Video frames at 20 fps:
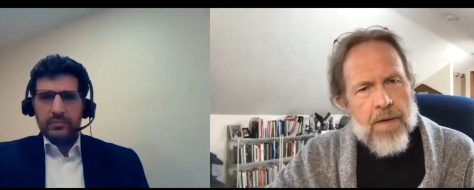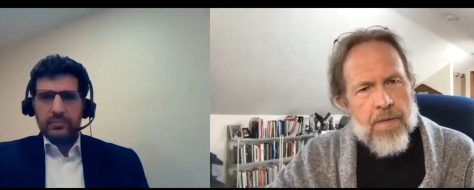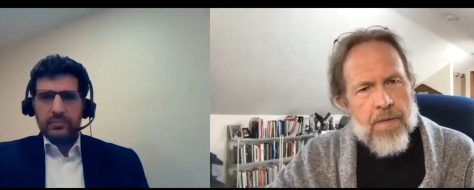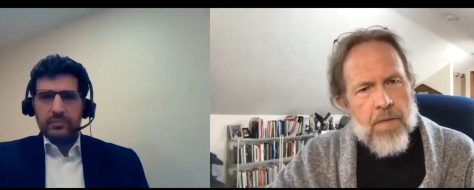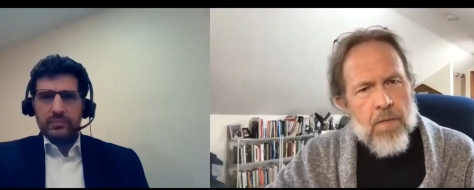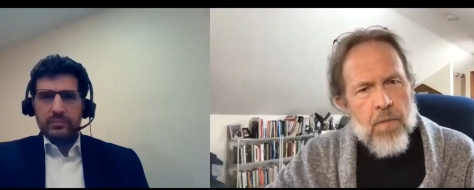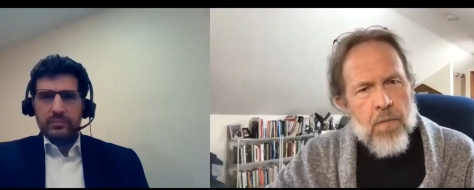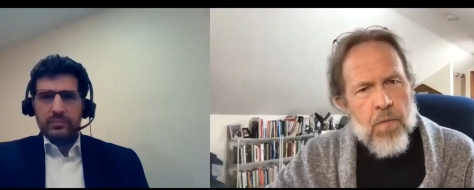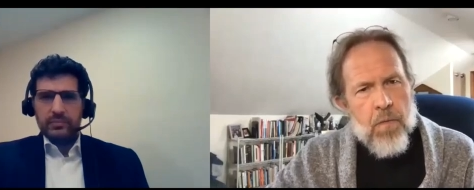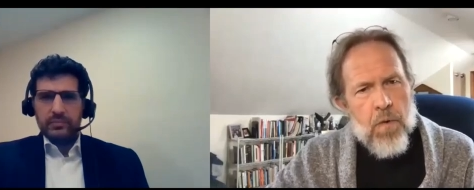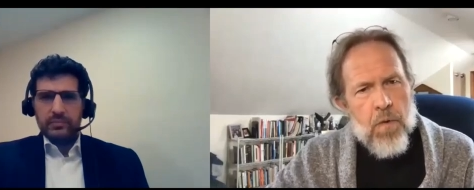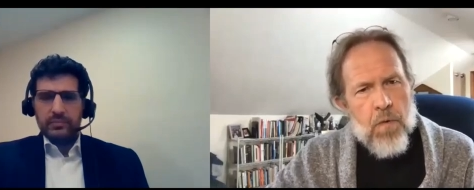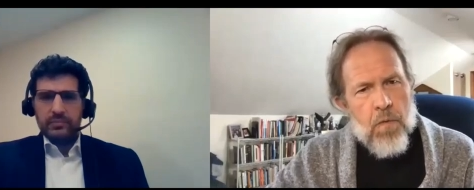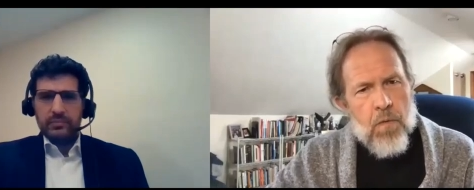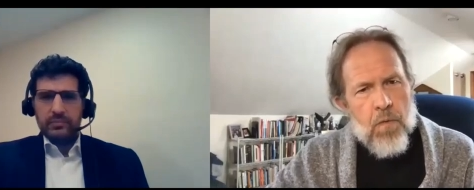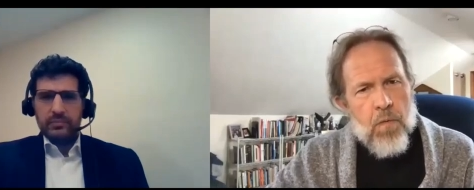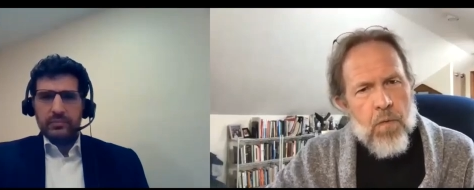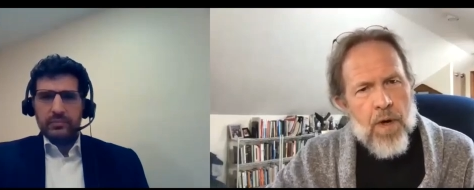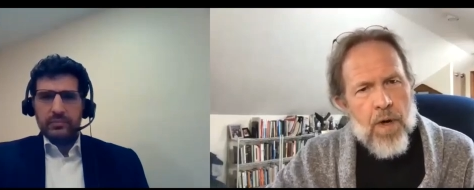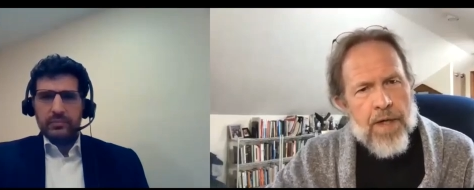
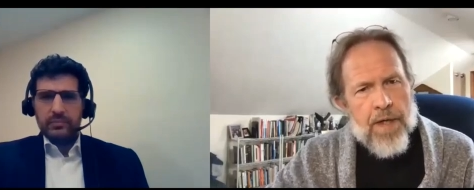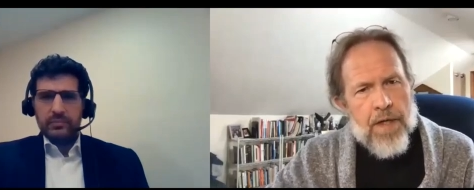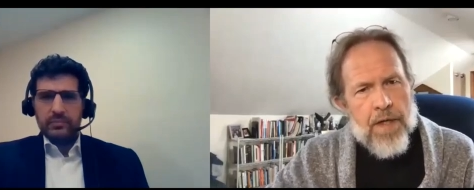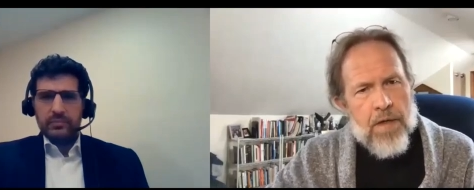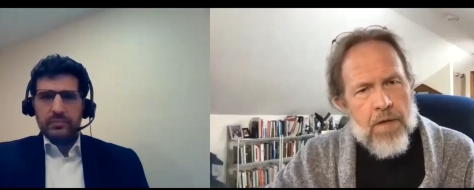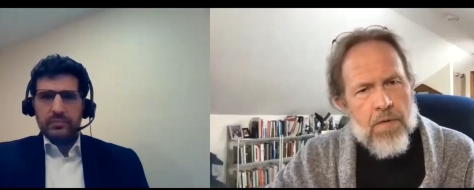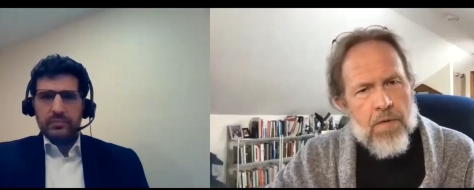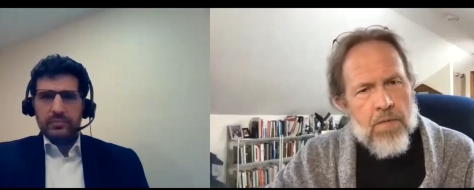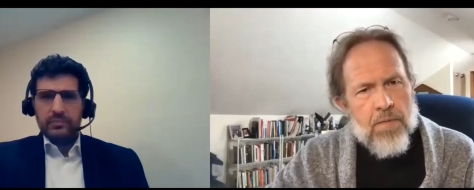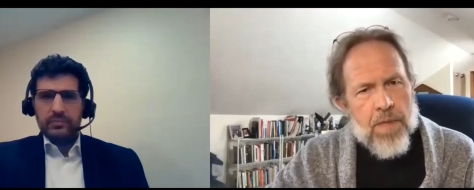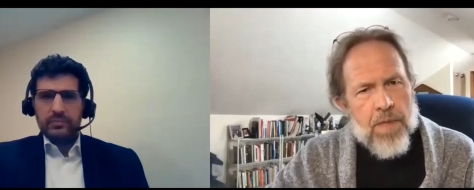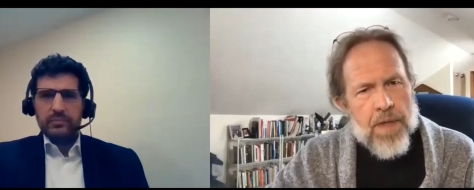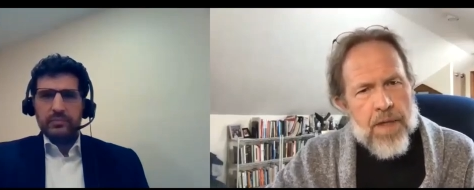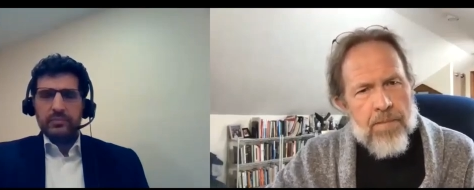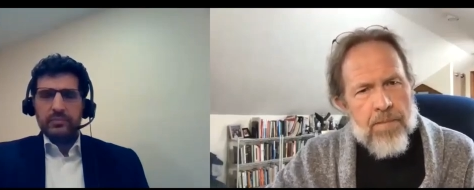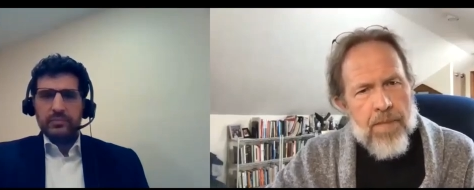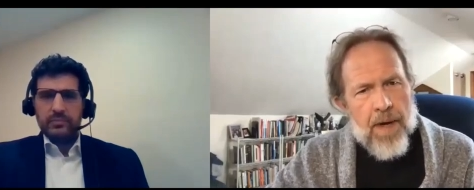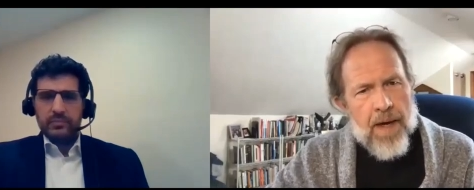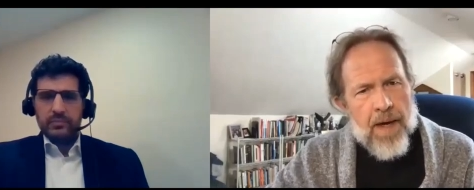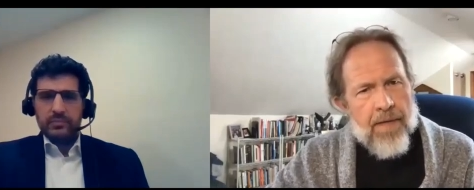Speaker 1: What do you
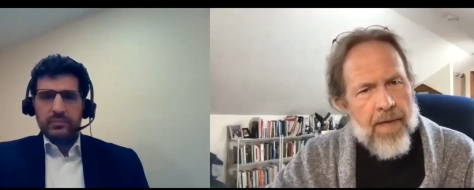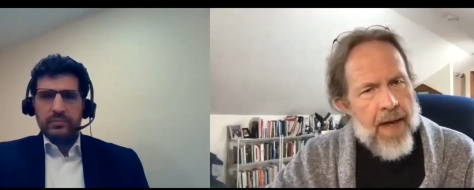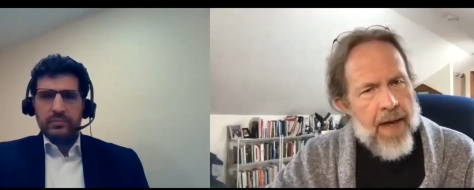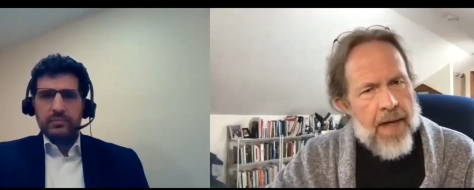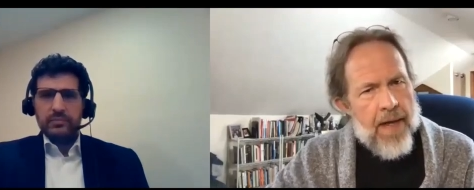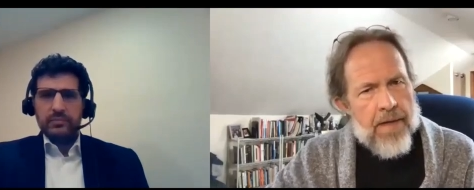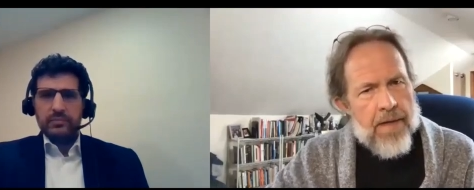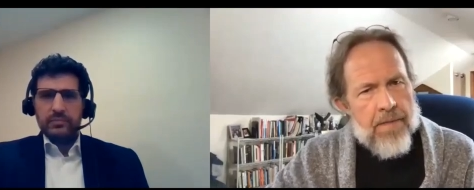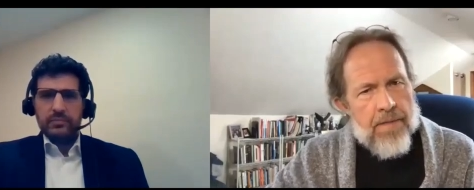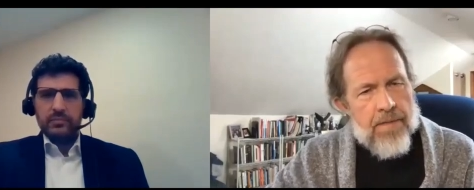mean by that?